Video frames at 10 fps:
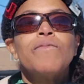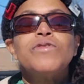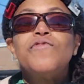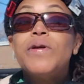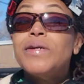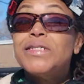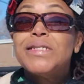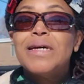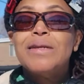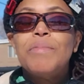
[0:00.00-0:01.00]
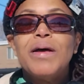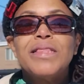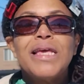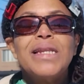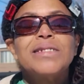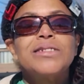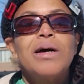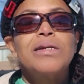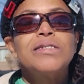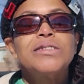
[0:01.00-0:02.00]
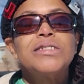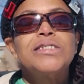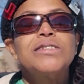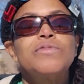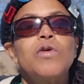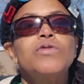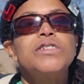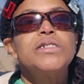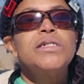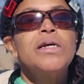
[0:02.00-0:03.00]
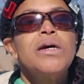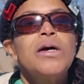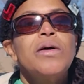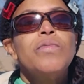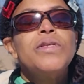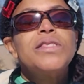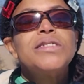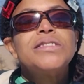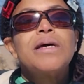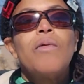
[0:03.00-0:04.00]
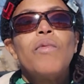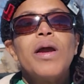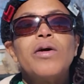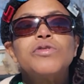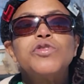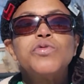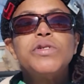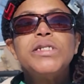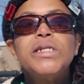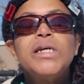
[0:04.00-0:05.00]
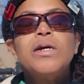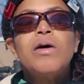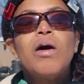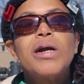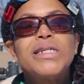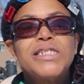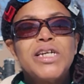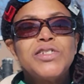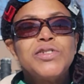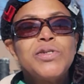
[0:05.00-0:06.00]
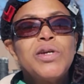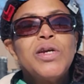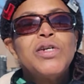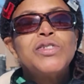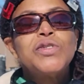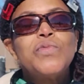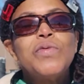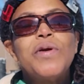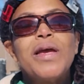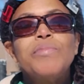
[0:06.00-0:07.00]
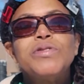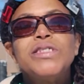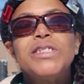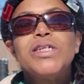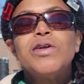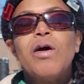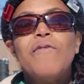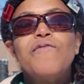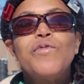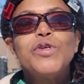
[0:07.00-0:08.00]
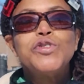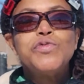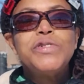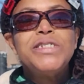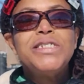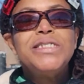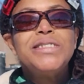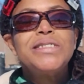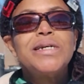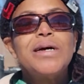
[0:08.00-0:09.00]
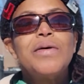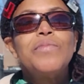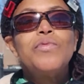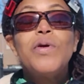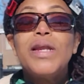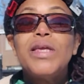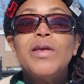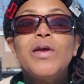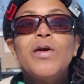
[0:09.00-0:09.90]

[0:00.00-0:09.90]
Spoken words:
Was very excited about that and did some coaching with us around tree architecture. So we were able to get our 4 trees ready